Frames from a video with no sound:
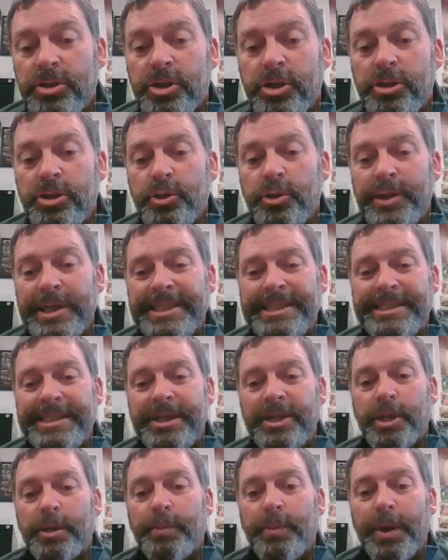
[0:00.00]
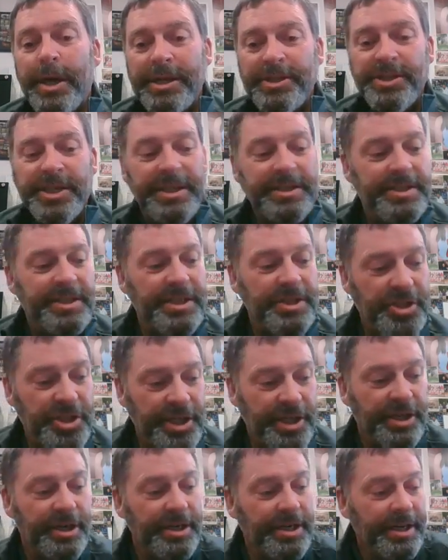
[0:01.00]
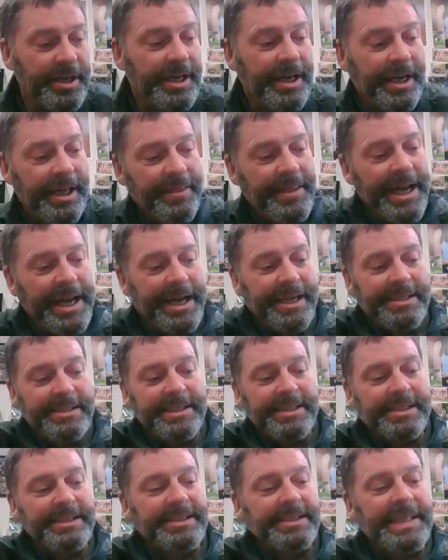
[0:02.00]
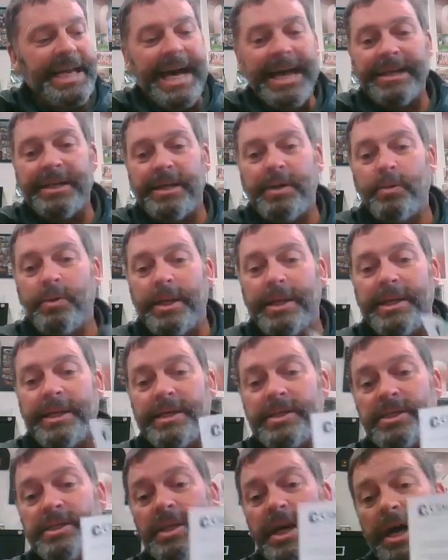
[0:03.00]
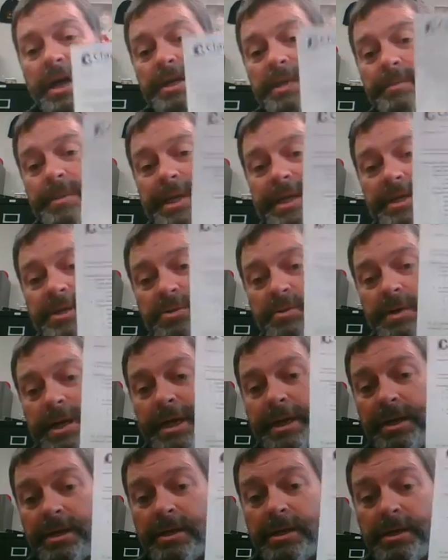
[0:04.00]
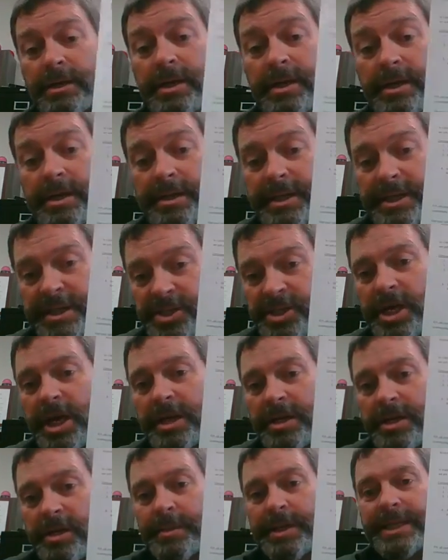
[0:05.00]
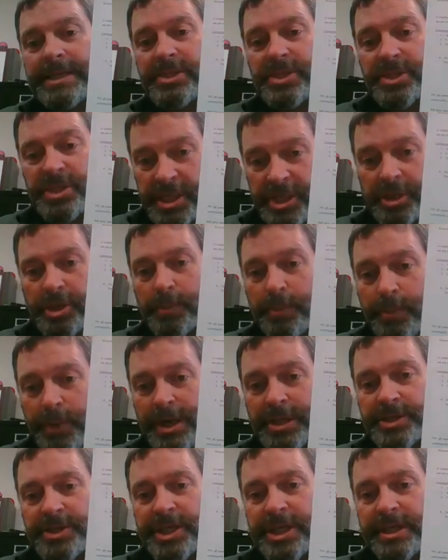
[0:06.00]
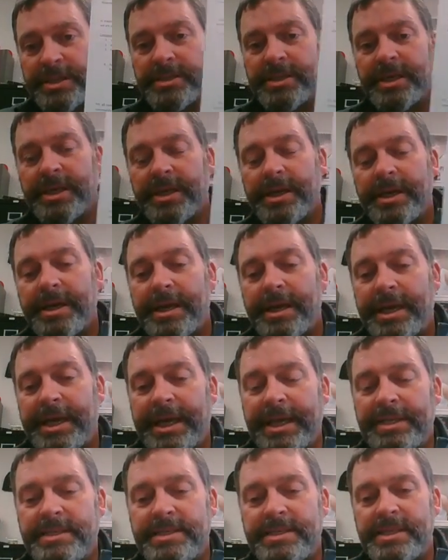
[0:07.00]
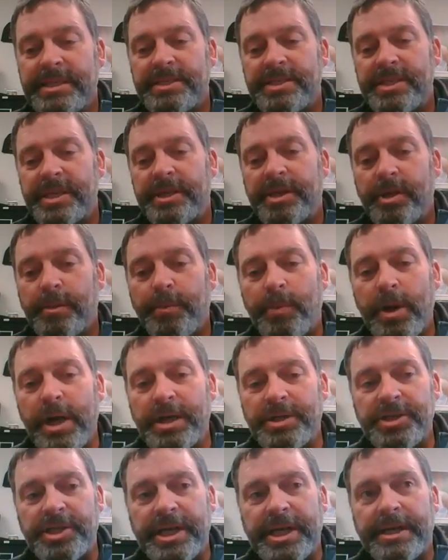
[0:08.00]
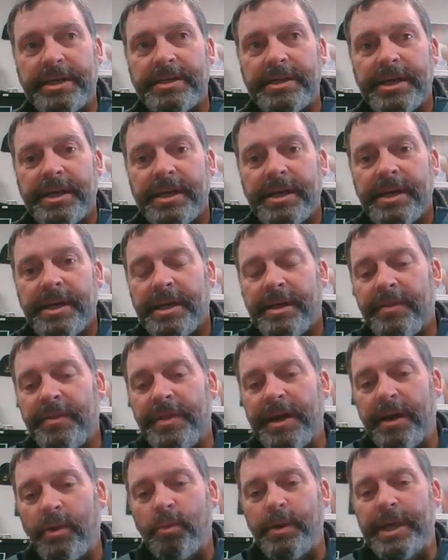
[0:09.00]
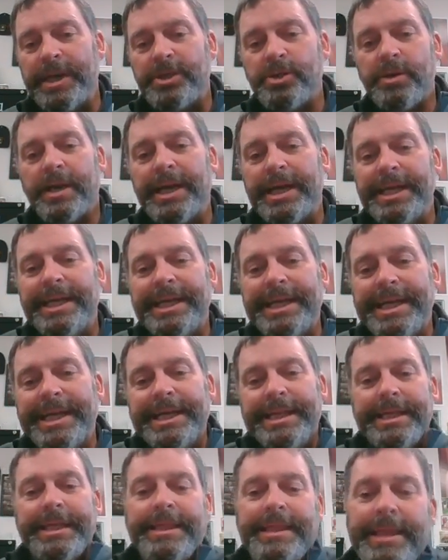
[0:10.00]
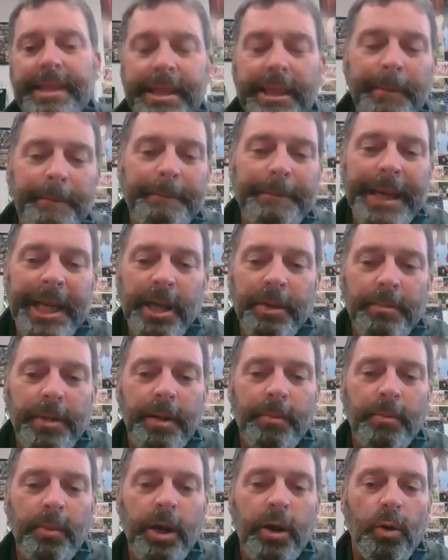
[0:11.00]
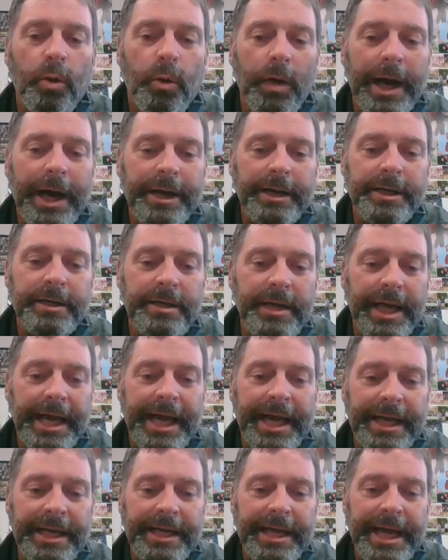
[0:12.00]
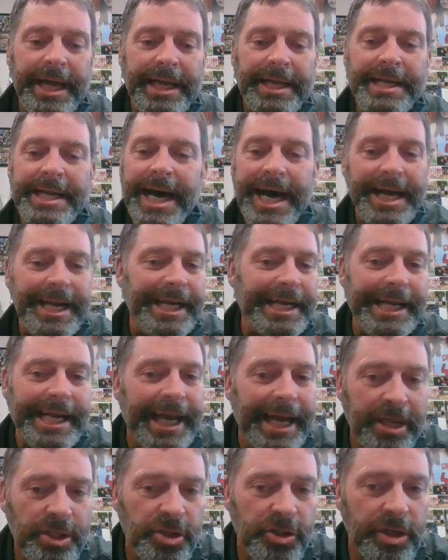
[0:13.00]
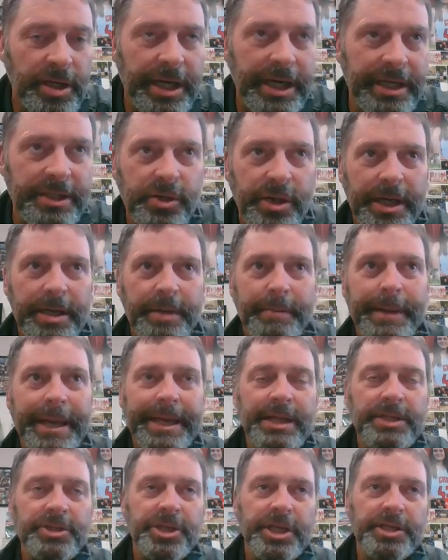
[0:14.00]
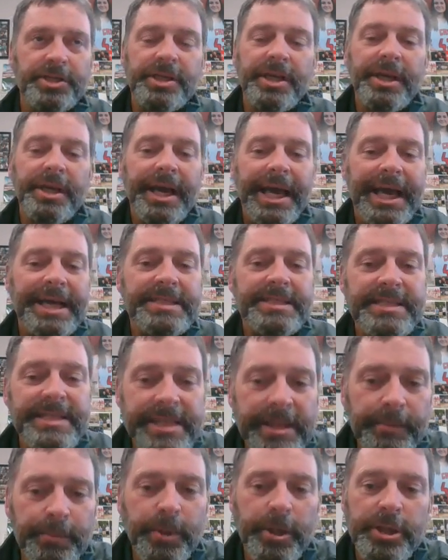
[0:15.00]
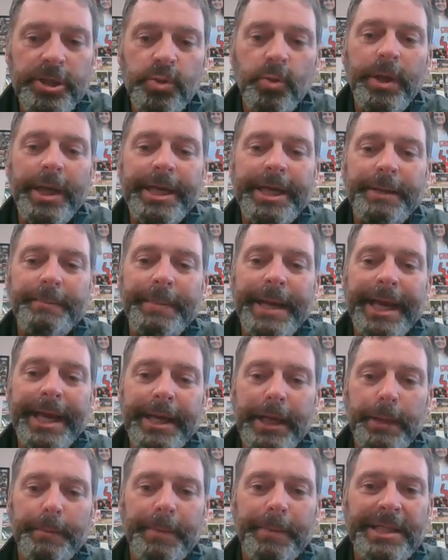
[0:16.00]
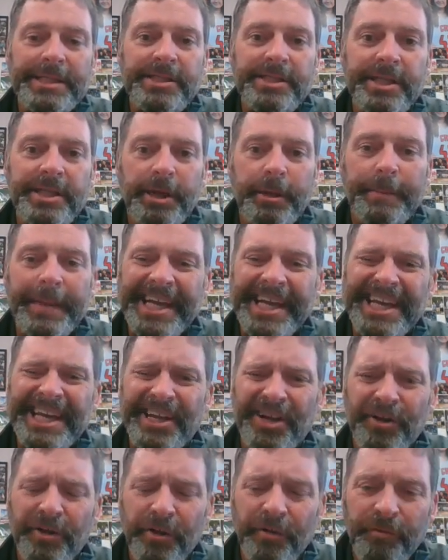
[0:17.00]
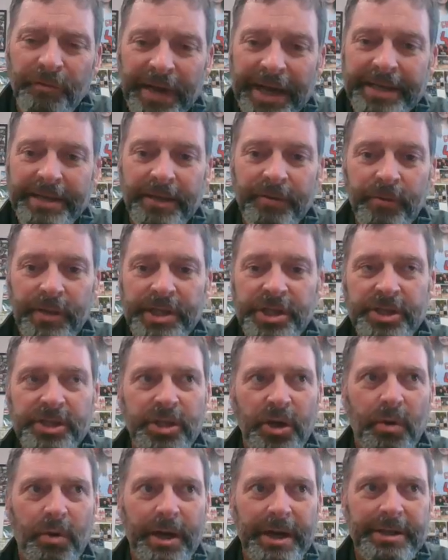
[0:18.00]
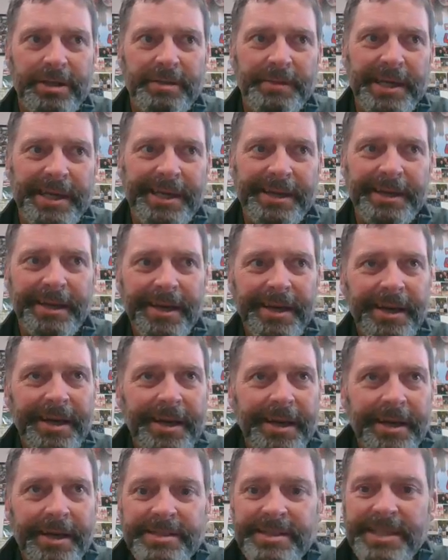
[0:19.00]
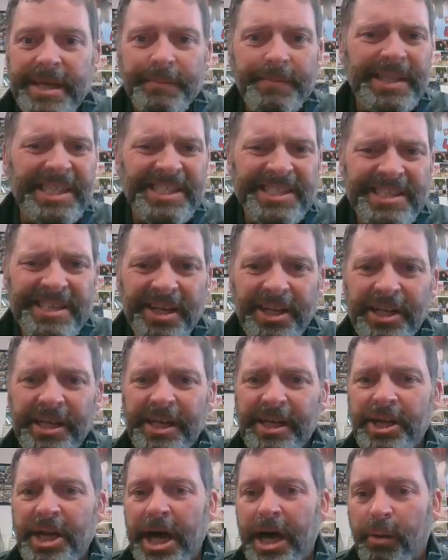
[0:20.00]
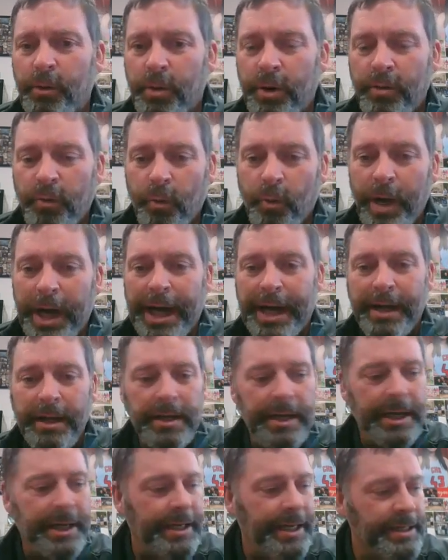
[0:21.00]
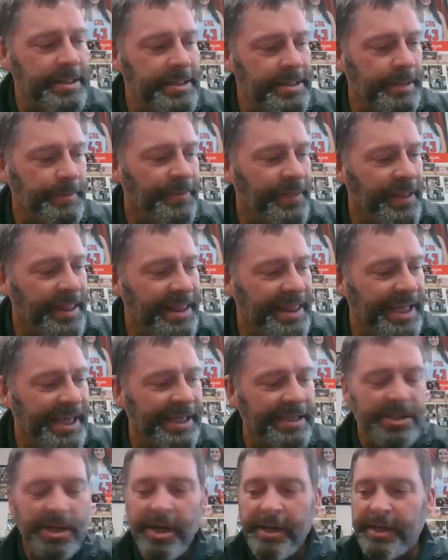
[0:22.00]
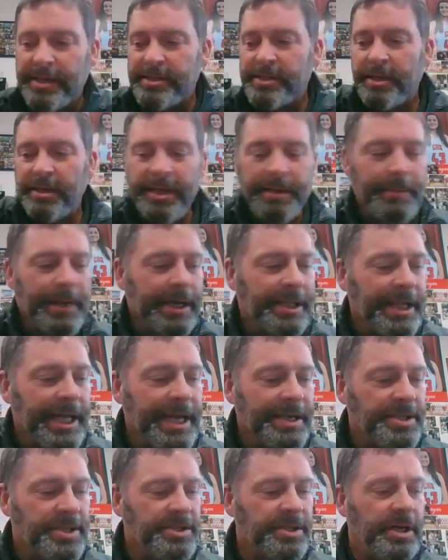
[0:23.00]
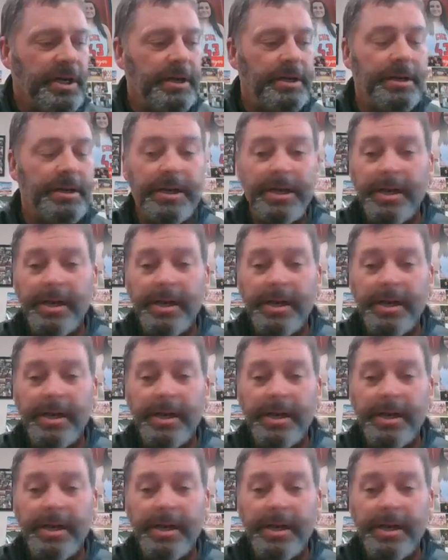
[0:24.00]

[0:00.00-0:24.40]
are doing senior projects this year? That is exactly what this document is right here. This document is senior projects. It's the senior project that we tried to get the minimum required and not any extra, and tried to make it just as simple as we could make it, but still make it effective. We just don't want it to be something silly and not worthwhile. And some things on this, I'll get my glasses on.